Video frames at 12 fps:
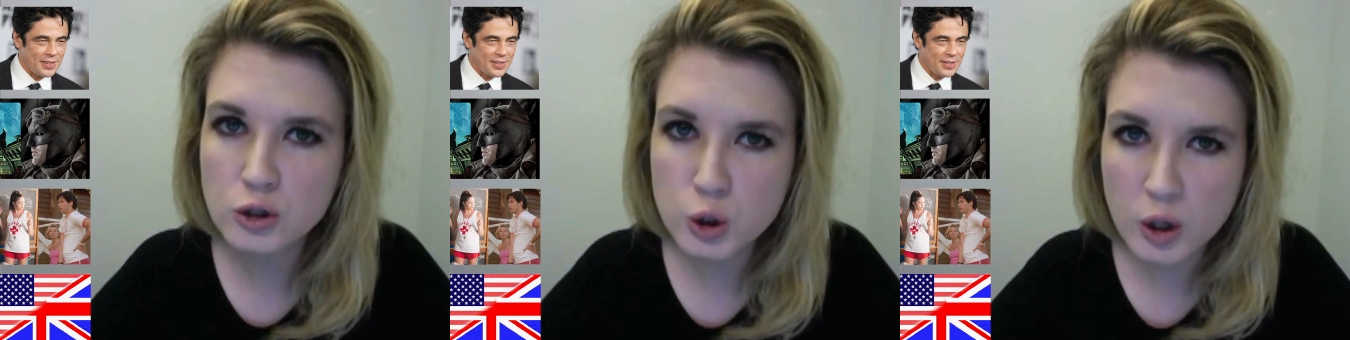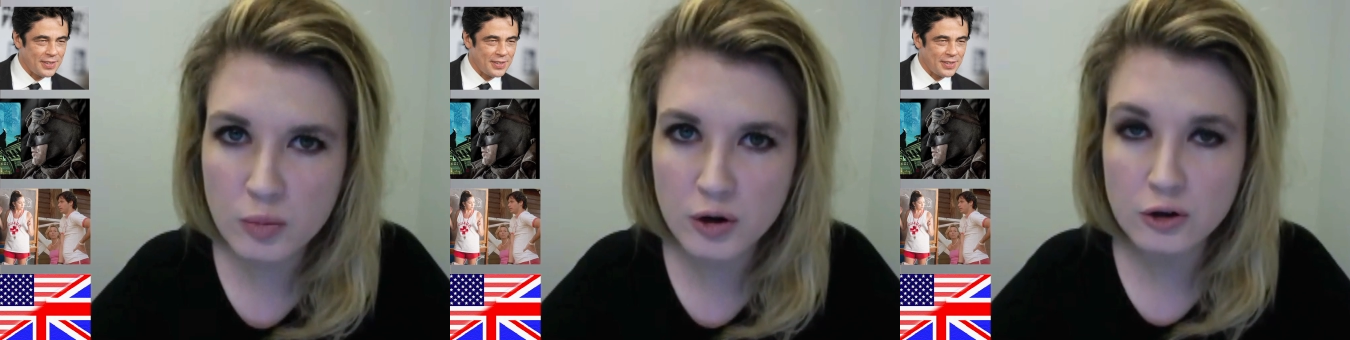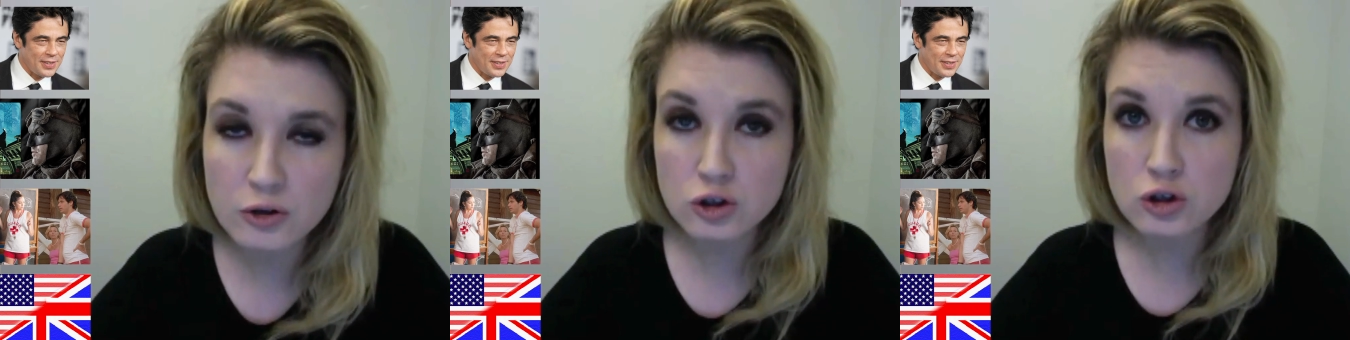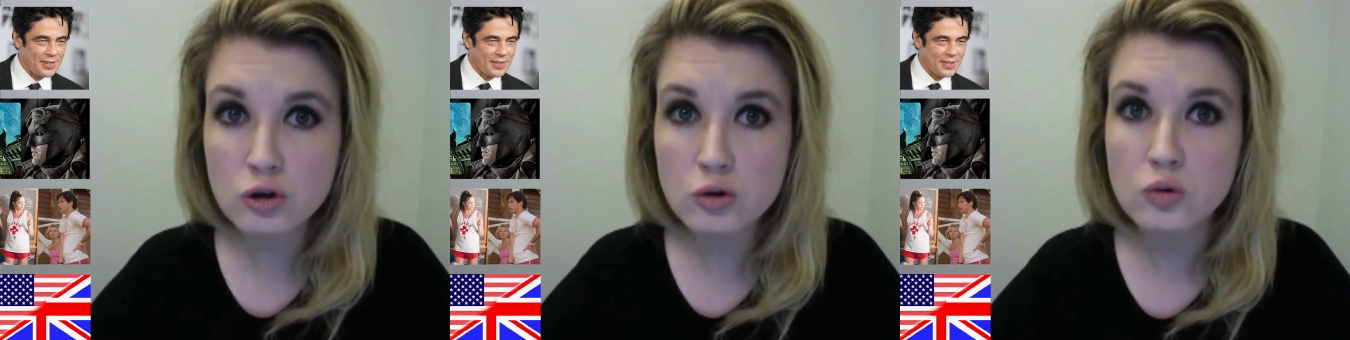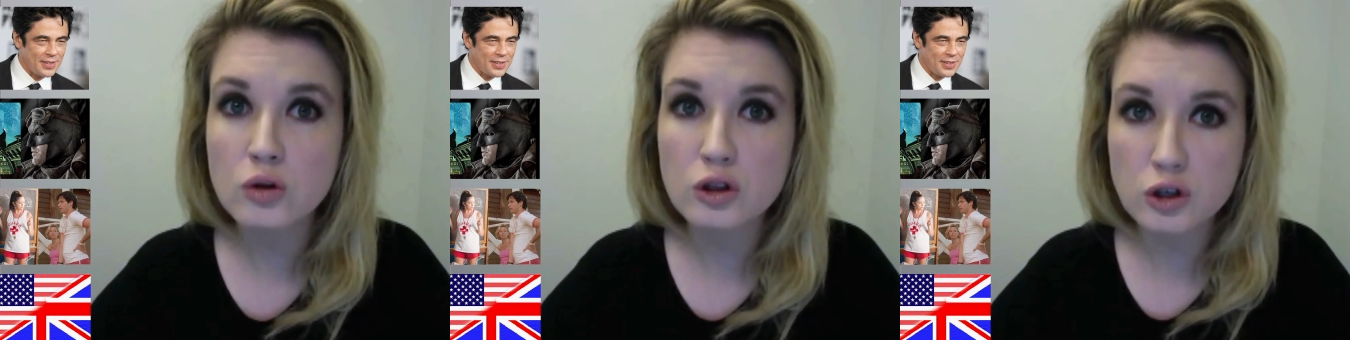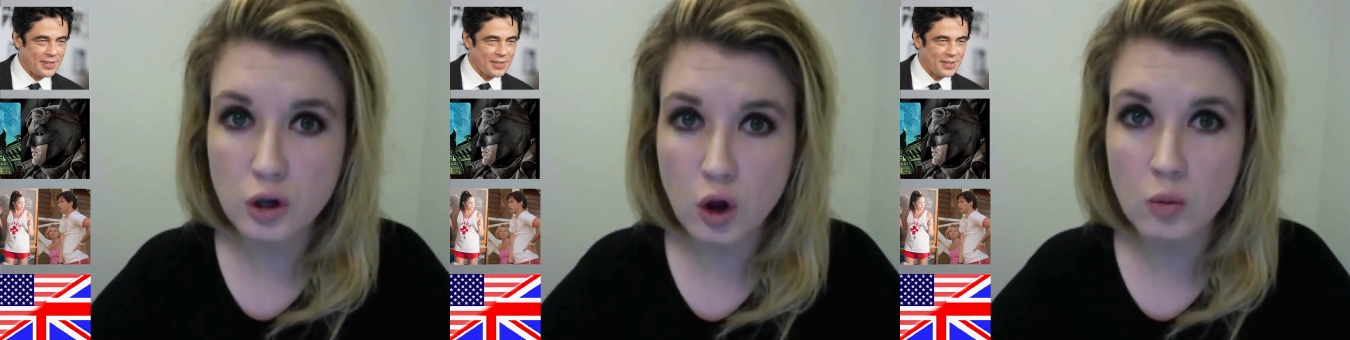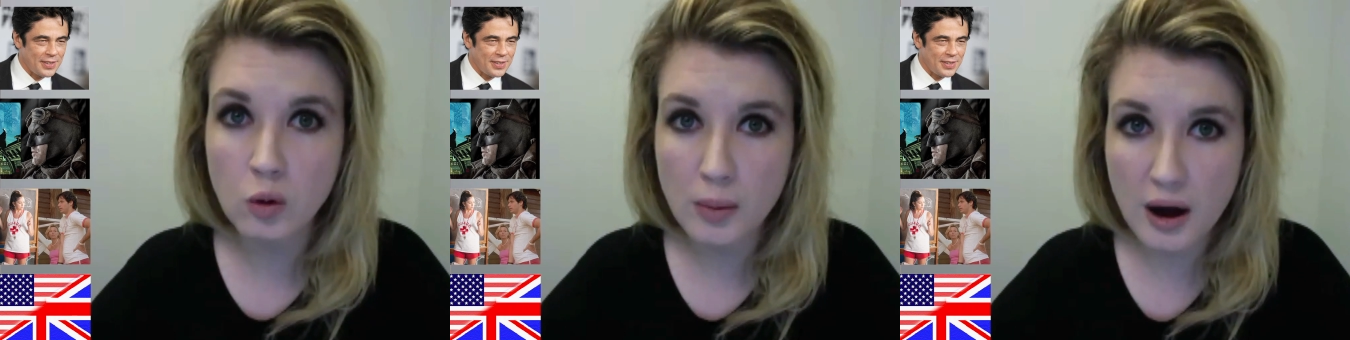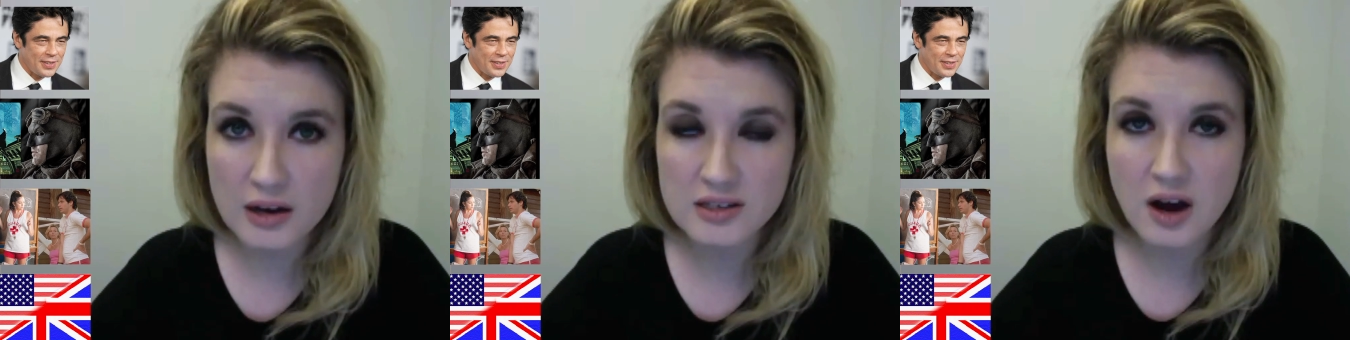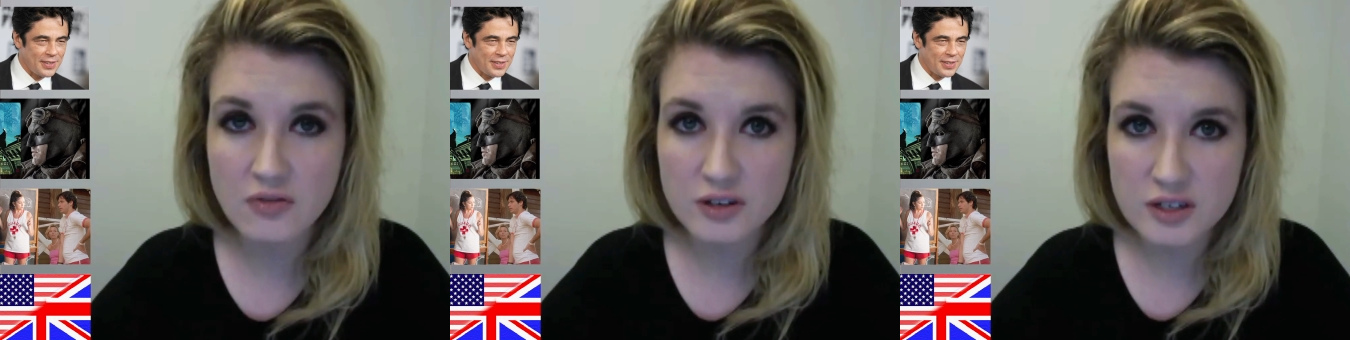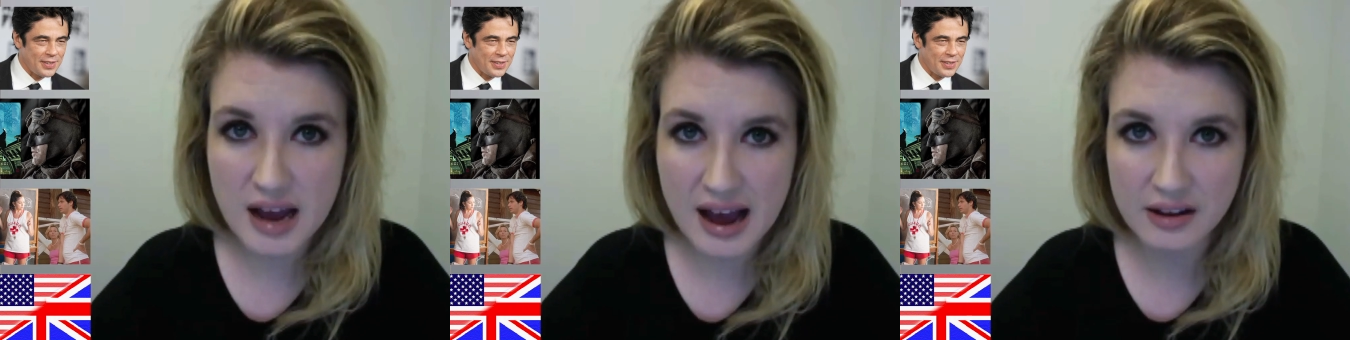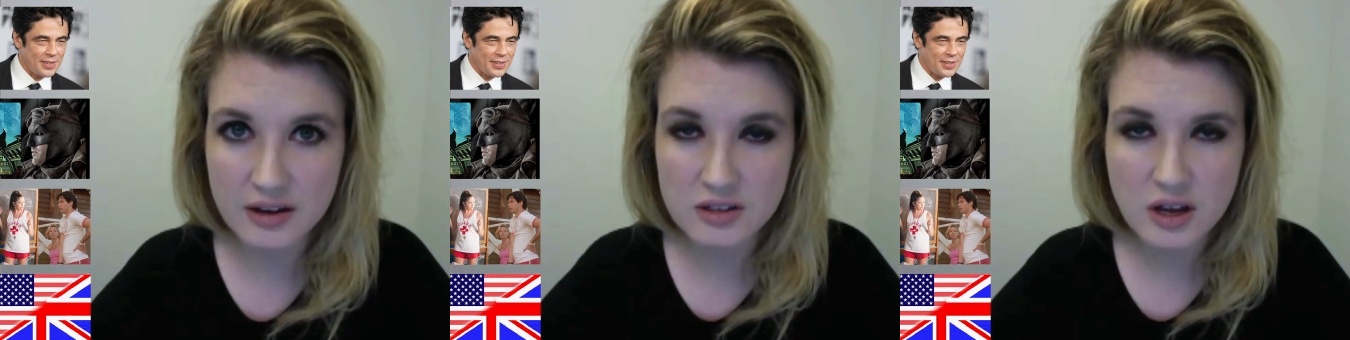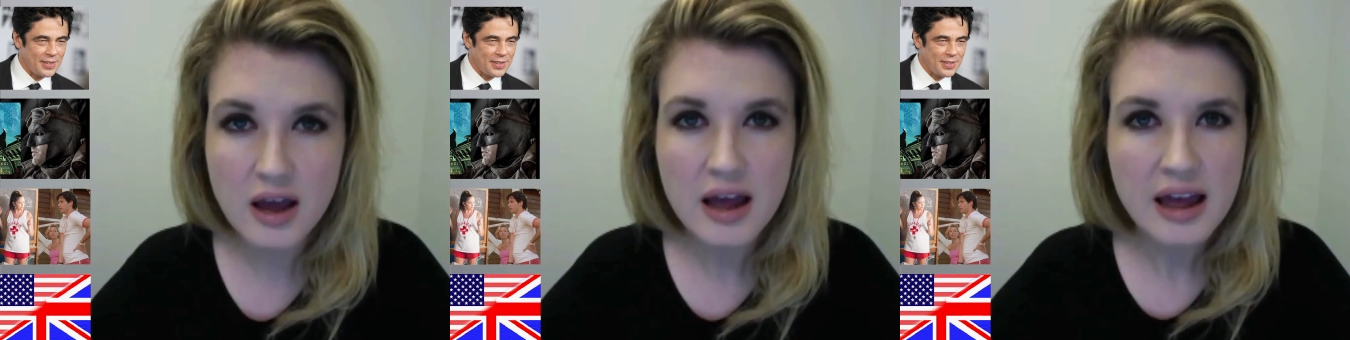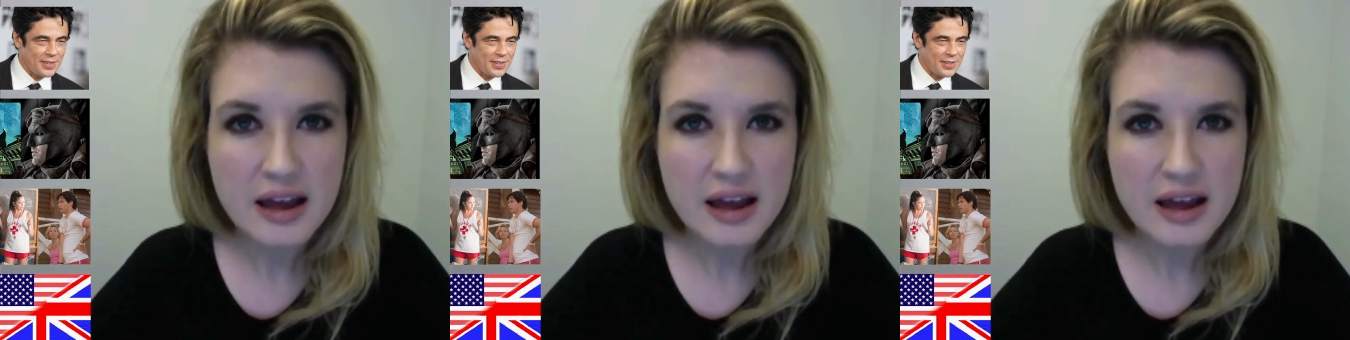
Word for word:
Speaker 1: contributors to the global box office tallies.